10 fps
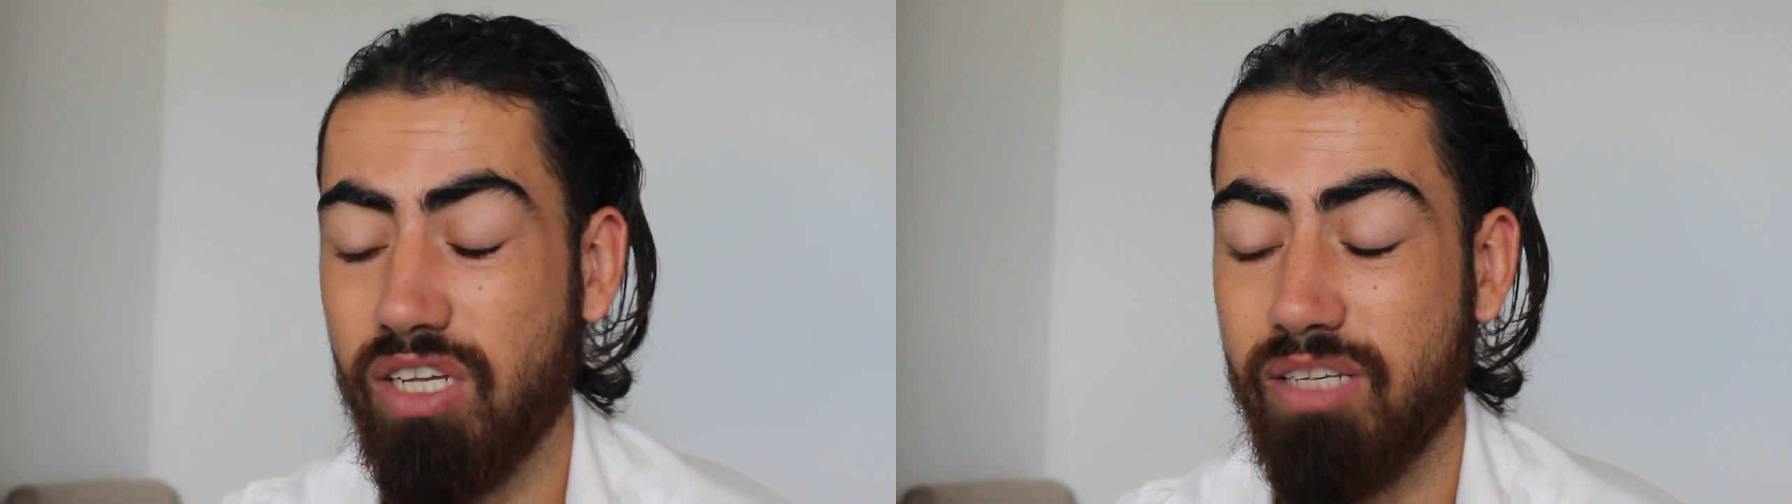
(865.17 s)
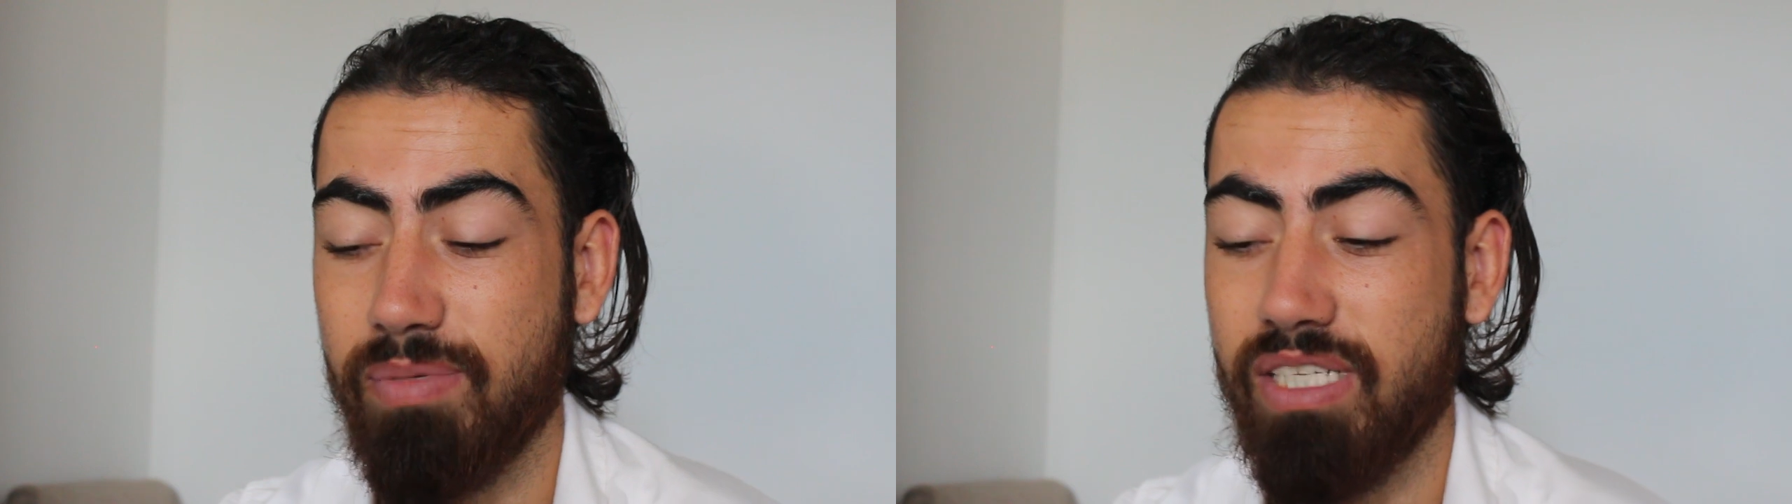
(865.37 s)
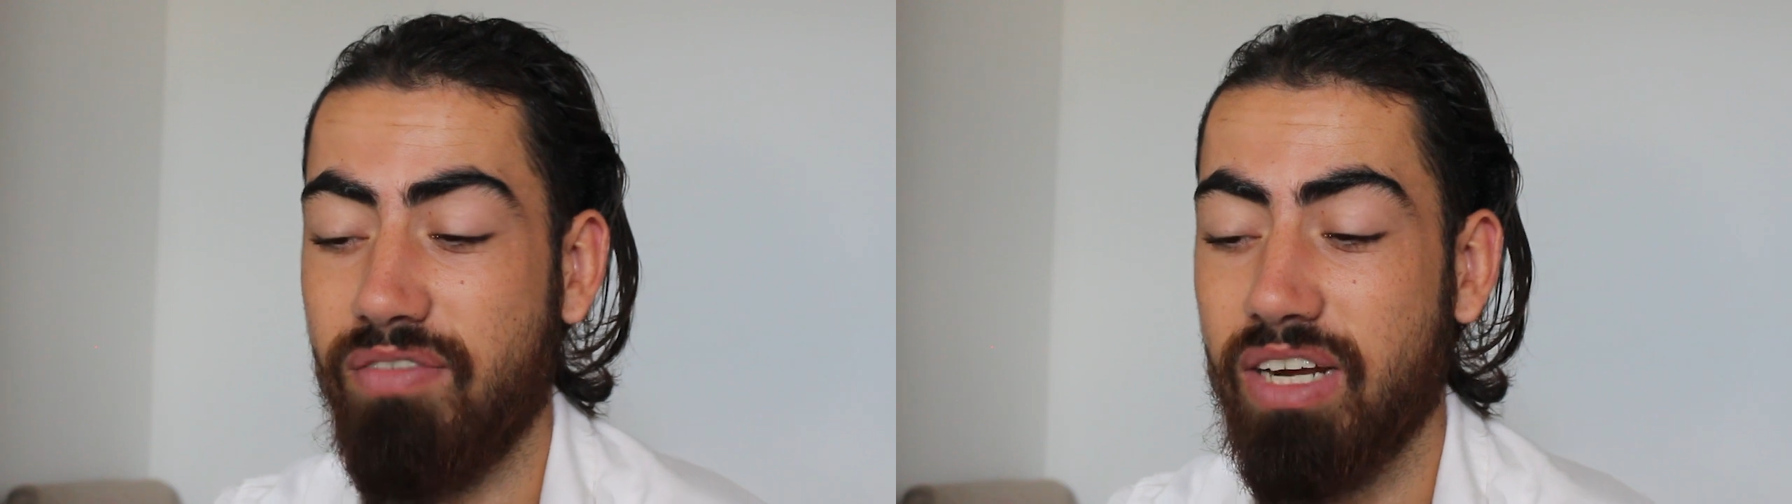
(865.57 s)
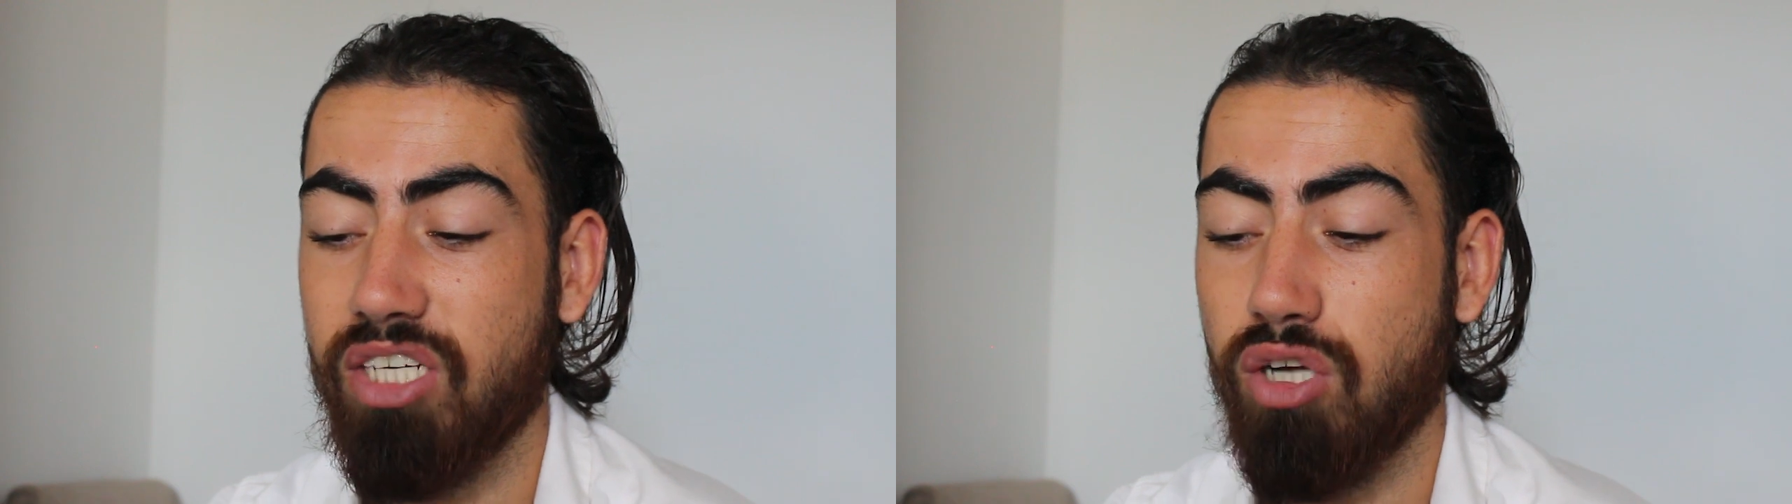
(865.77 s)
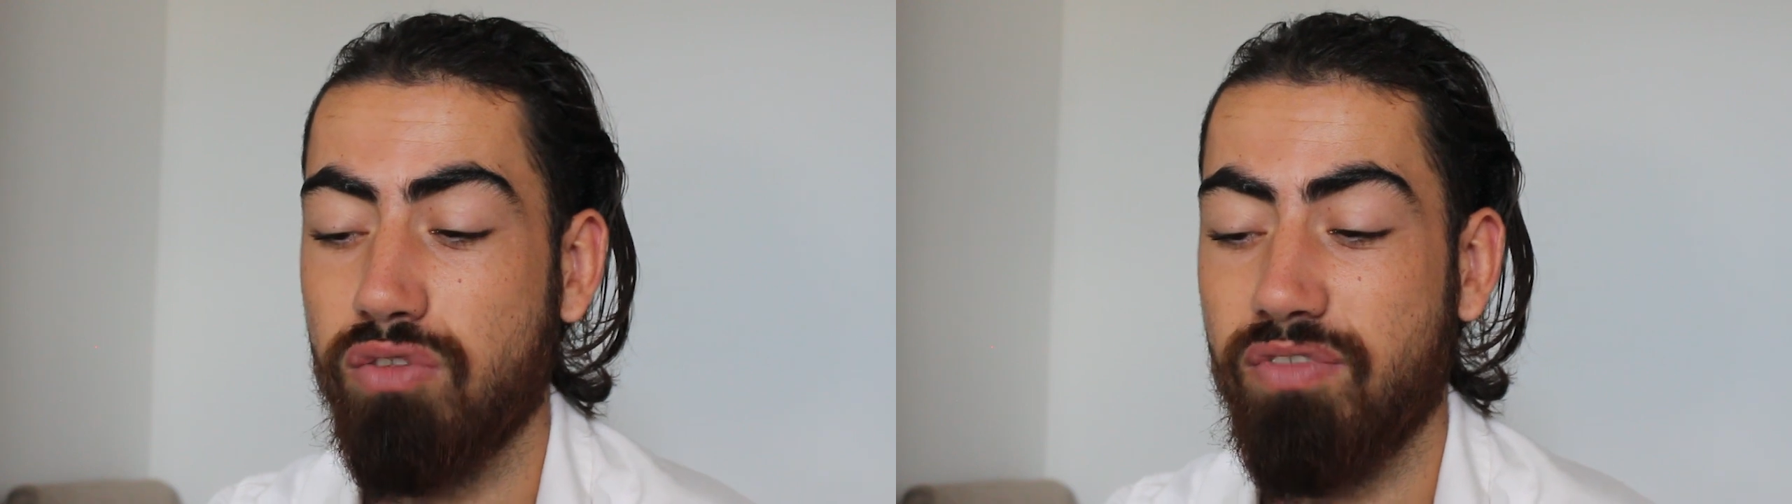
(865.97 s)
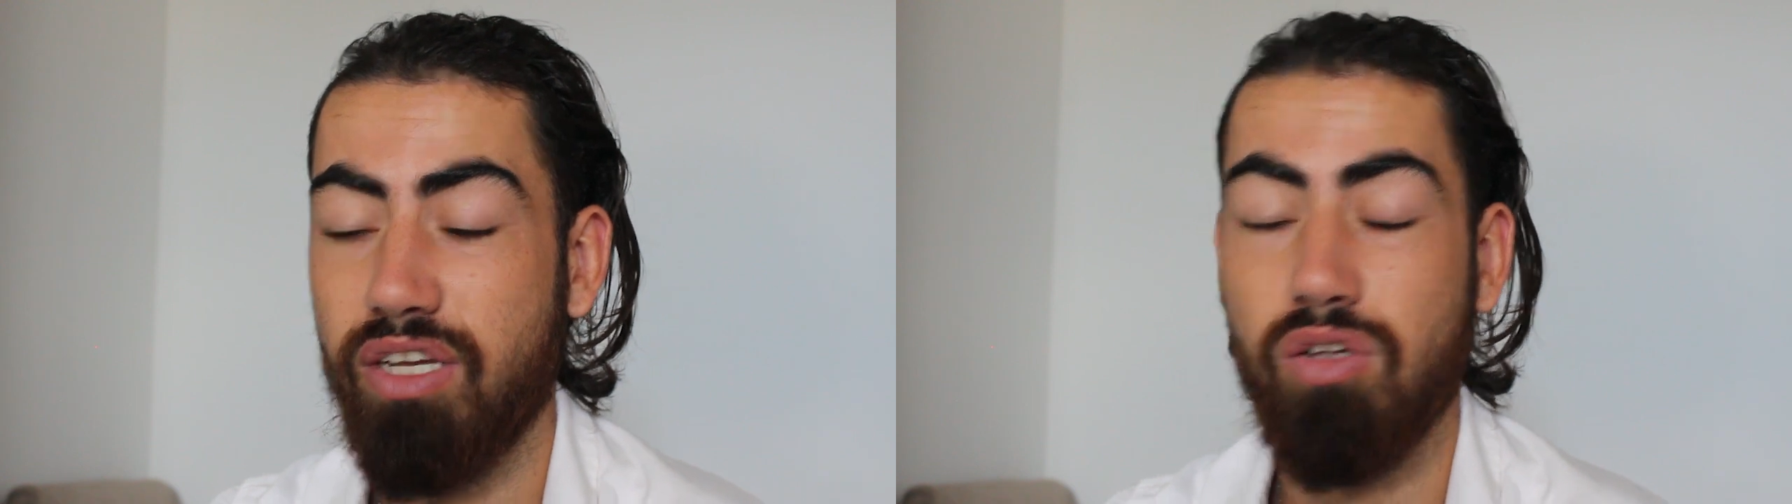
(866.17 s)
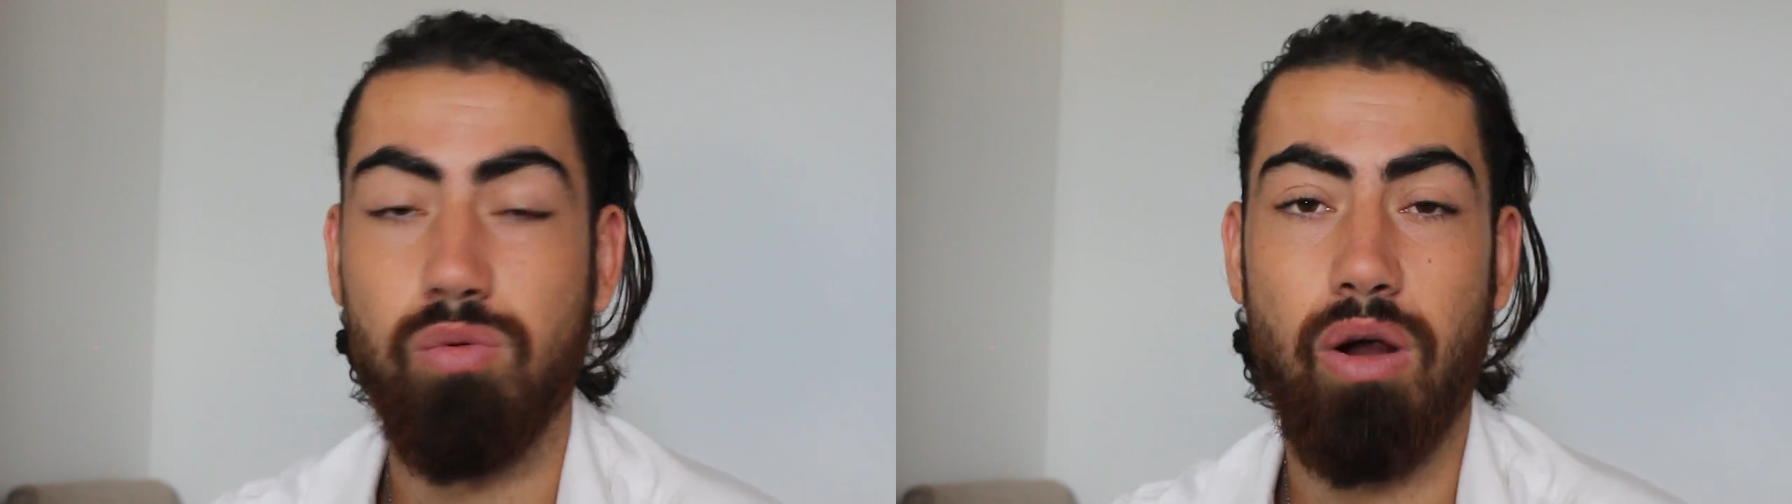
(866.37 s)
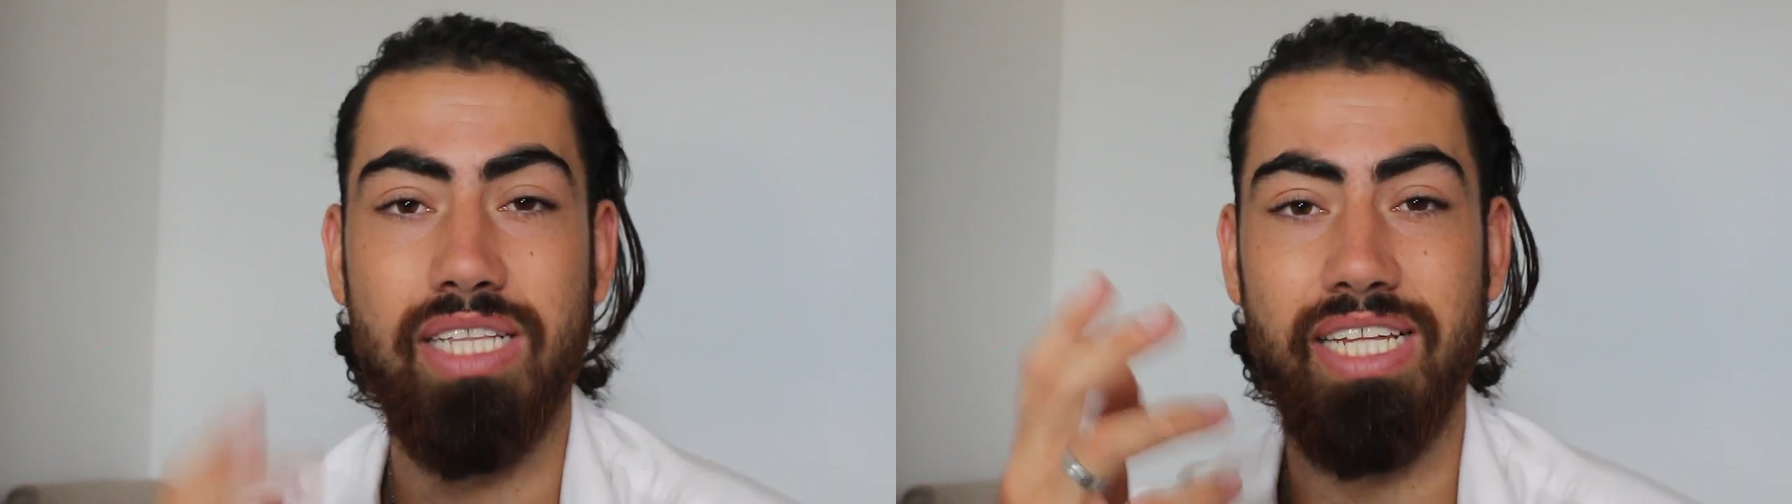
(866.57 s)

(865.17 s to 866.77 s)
I specifically chose videos where I